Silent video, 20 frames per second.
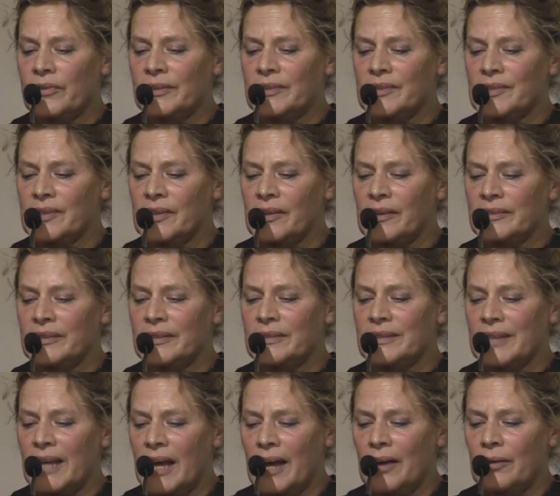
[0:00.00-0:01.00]
the
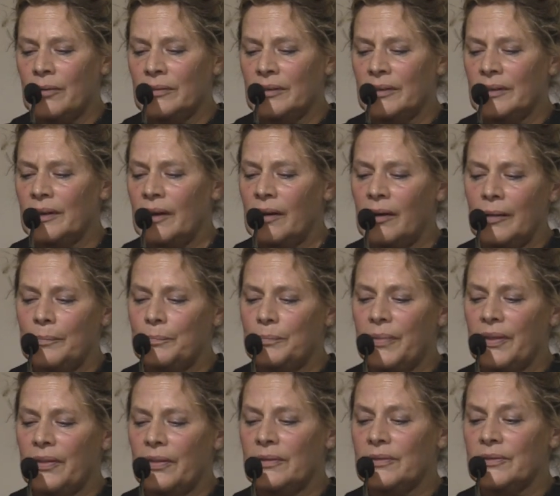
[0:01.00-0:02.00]
deserted town and up